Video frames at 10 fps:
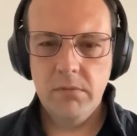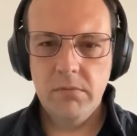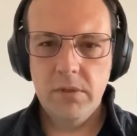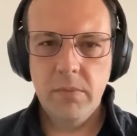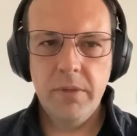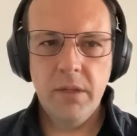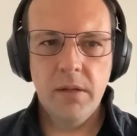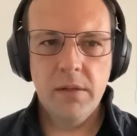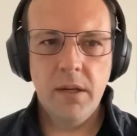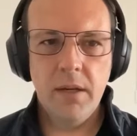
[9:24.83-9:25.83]
something
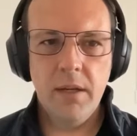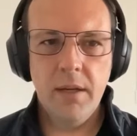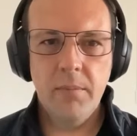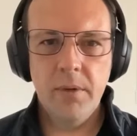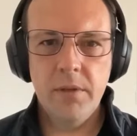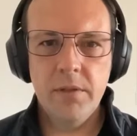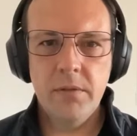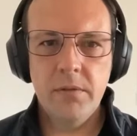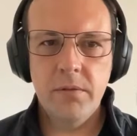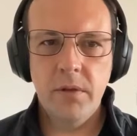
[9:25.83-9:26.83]
on .NET, I'm going to
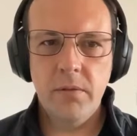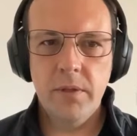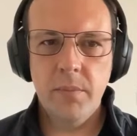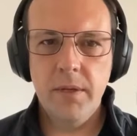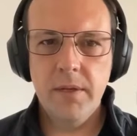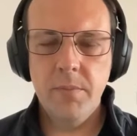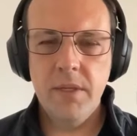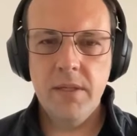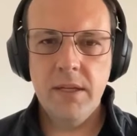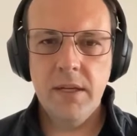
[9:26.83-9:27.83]
start with the
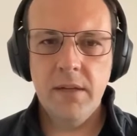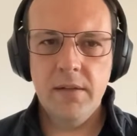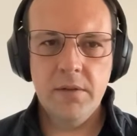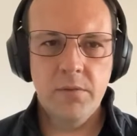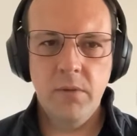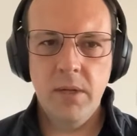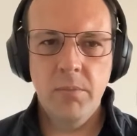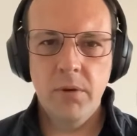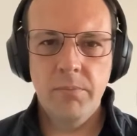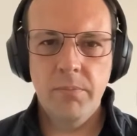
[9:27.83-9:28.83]
PHP stack because there's way
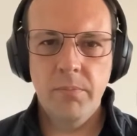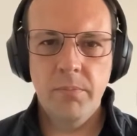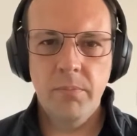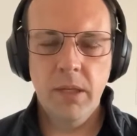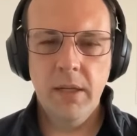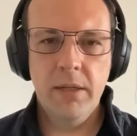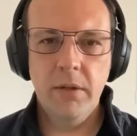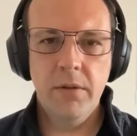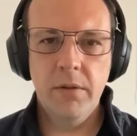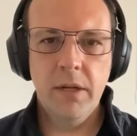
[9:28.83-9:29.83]
more
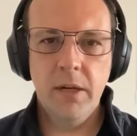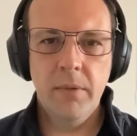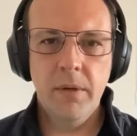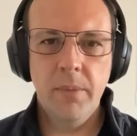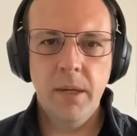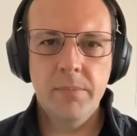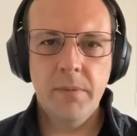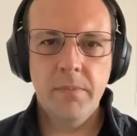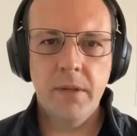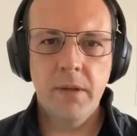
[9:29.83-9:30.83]
likelihood that I'm going to pop
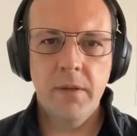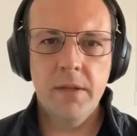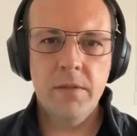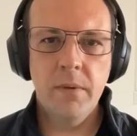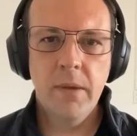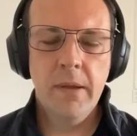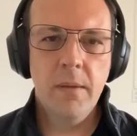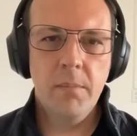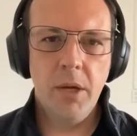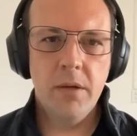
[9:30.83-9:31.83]
something on this
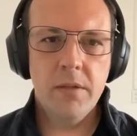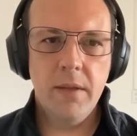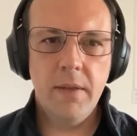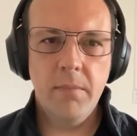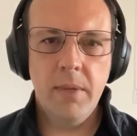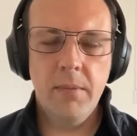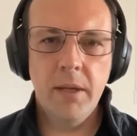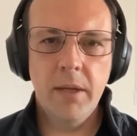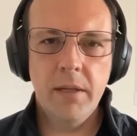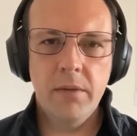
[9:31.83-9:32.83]
box, and then maybe
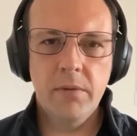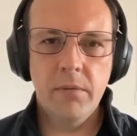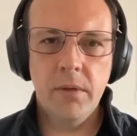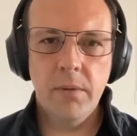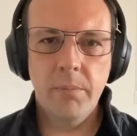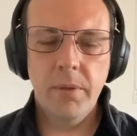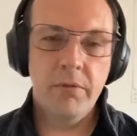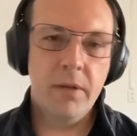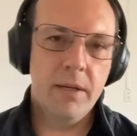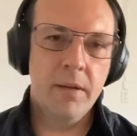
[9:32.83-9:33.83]
I can
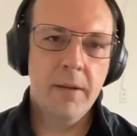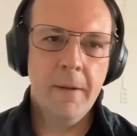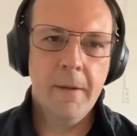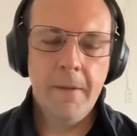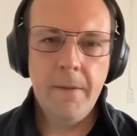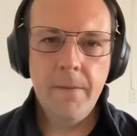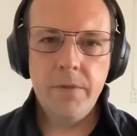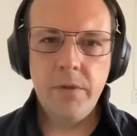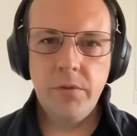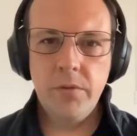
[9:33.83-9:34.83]
pivot in
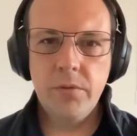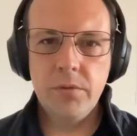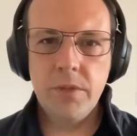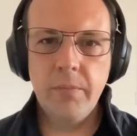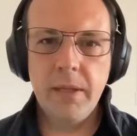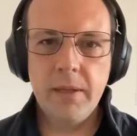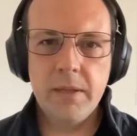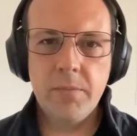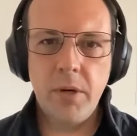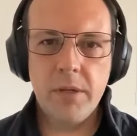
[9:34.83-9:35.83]
to something
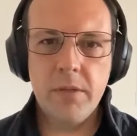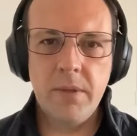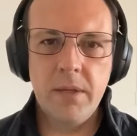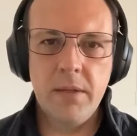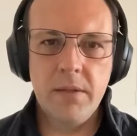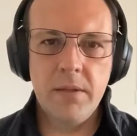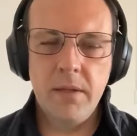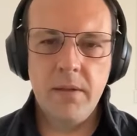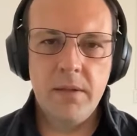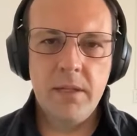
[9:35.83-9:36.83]
that's proximate
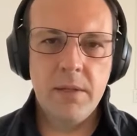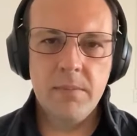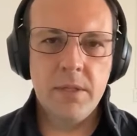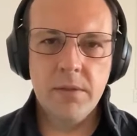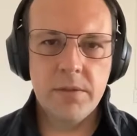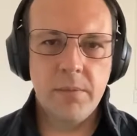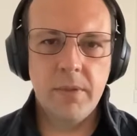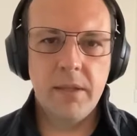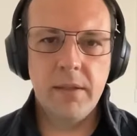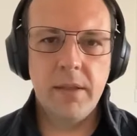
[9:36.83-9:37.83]
in the DMZ or
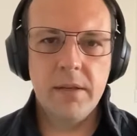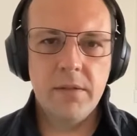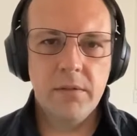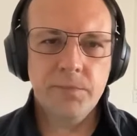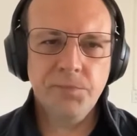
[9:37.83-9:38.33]
something like that. So